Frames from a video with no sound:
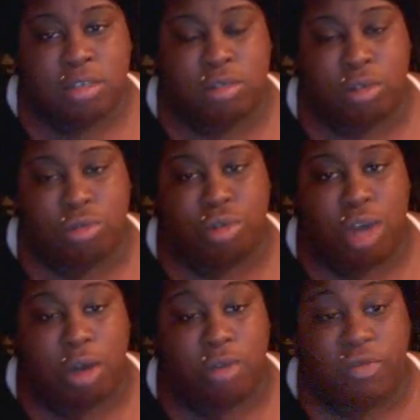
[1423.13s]
So, you
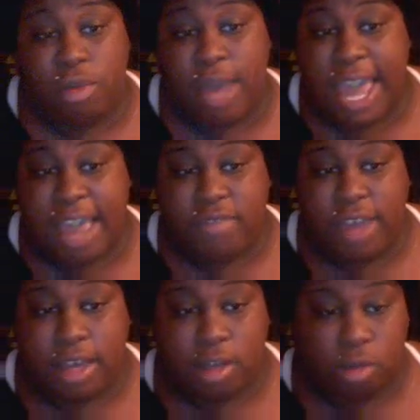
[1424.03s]
know, if you have
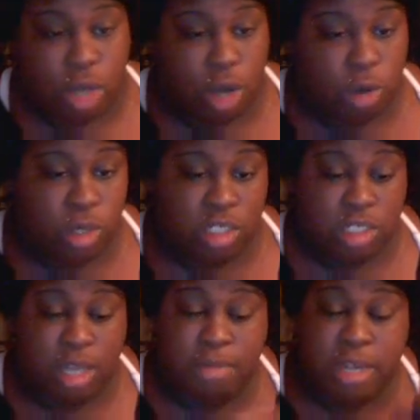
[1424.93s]
it, you know, and there's
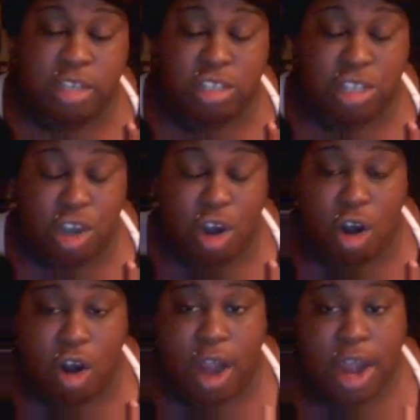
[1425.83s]
something dear to your
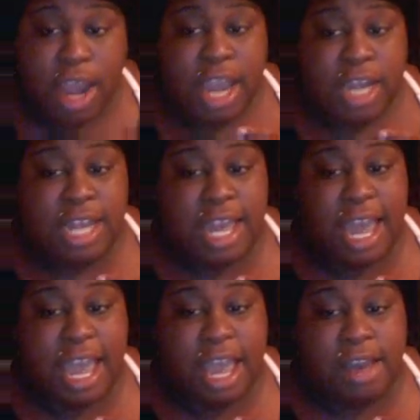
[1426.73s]
heart, they
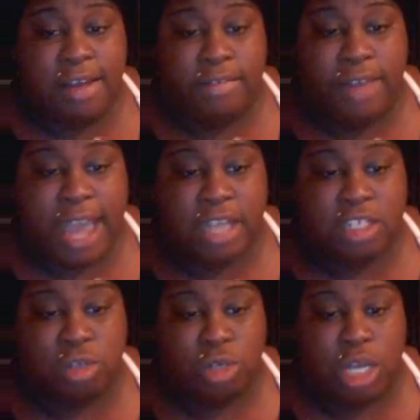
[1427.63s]
have
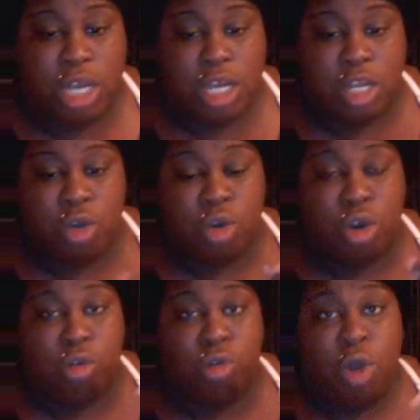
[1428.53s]
actually, you
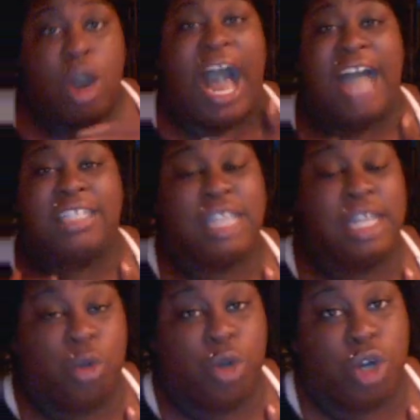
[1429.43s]
go, I
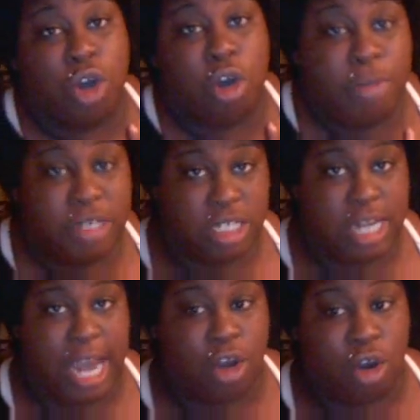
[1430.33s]
seen it on
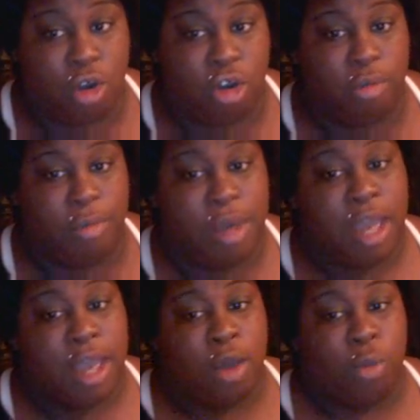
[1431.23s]
NicoleBitchy.com
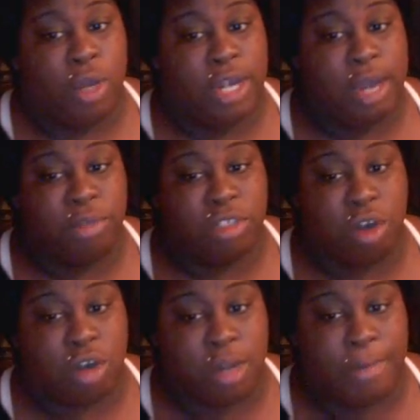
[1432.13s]
when they were
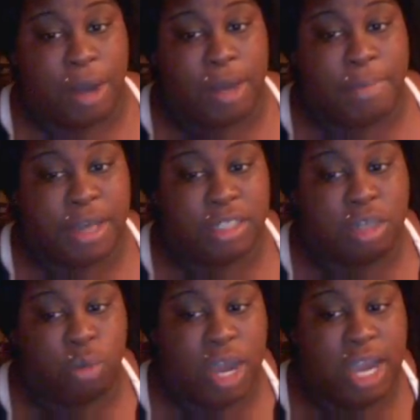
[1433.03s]
talking about him
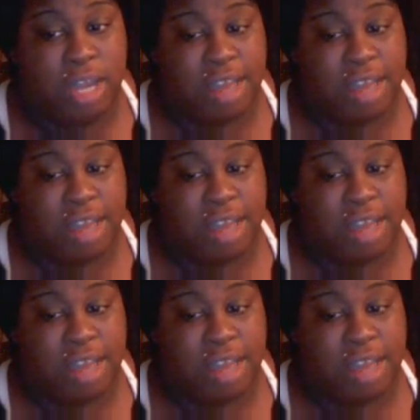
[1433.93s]
passing away.